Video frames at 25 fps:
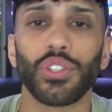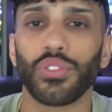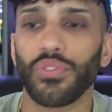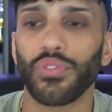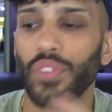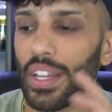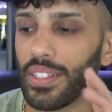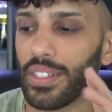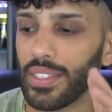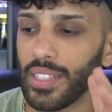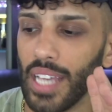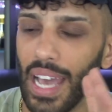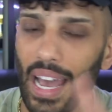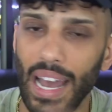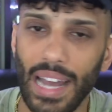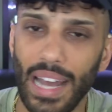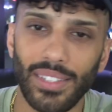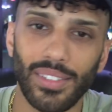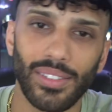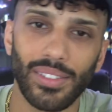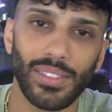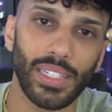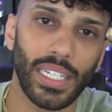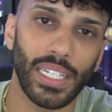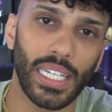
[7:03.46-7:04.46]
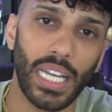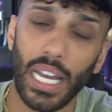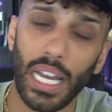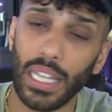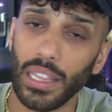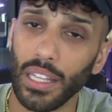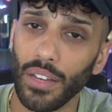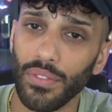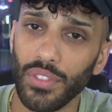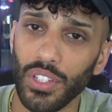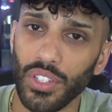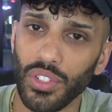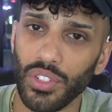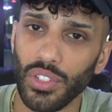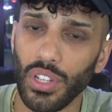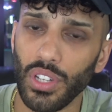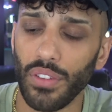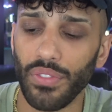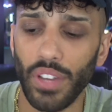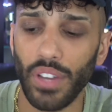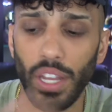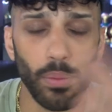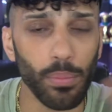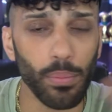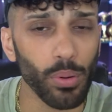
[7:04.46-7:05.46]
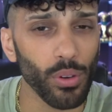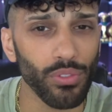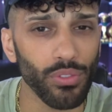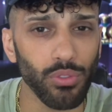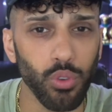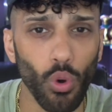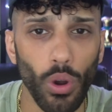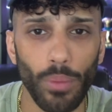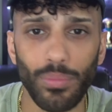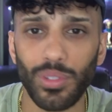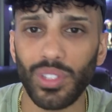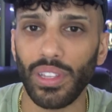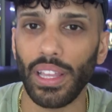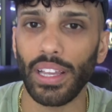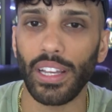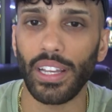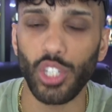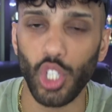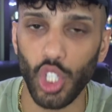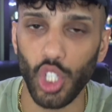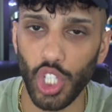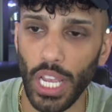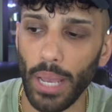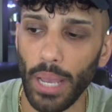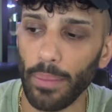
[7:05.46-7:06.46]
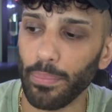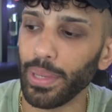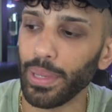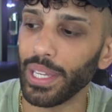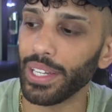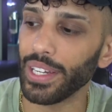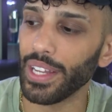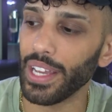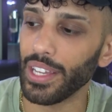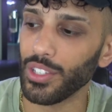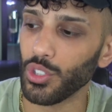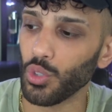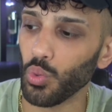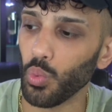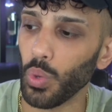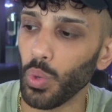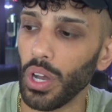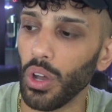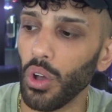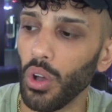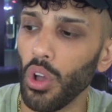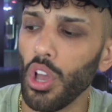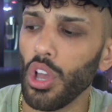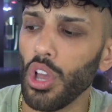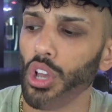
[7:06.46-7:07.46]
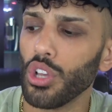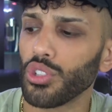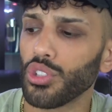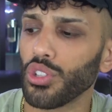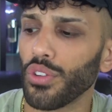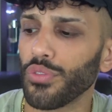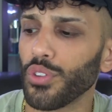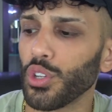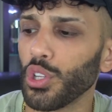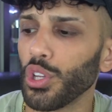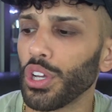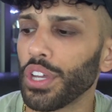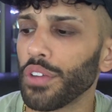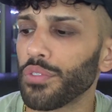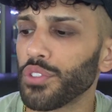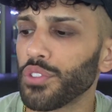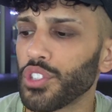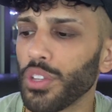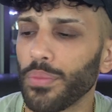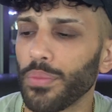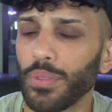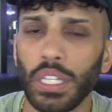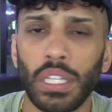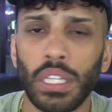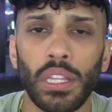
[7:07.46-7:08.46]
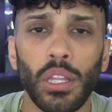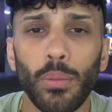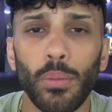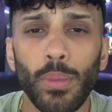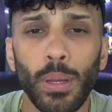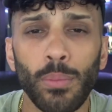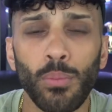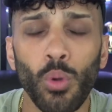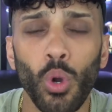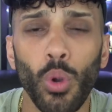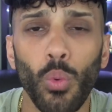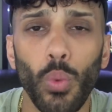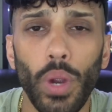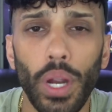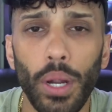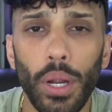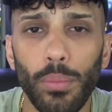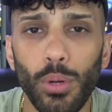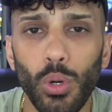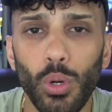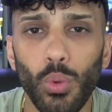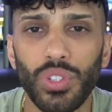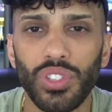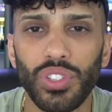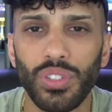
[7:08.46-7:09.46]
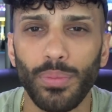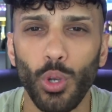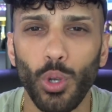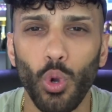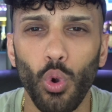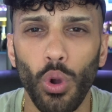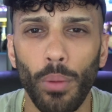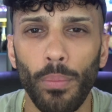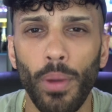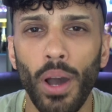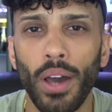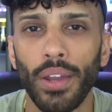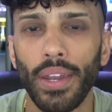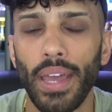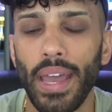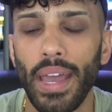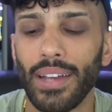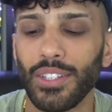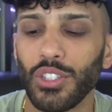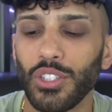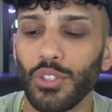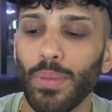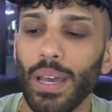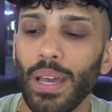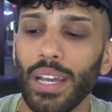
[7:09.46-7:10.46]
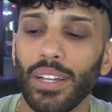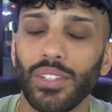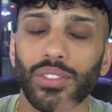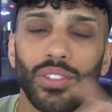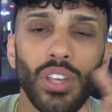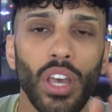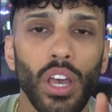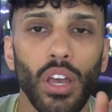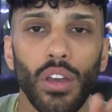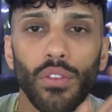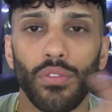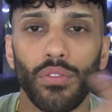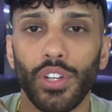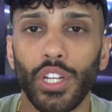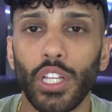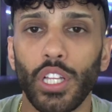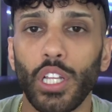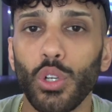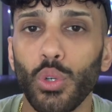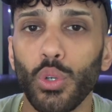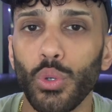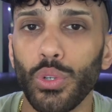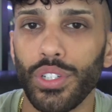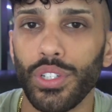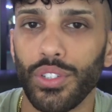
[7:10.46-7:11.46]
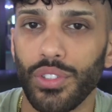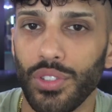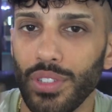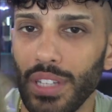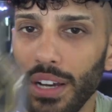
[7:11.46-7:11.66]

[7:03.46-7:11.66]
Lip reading: is fantastic. I love this stuff, and it performs like a champion as well. So if you're looking for something a little bit more wearable with some gourmand aspects, Vanilla Oud is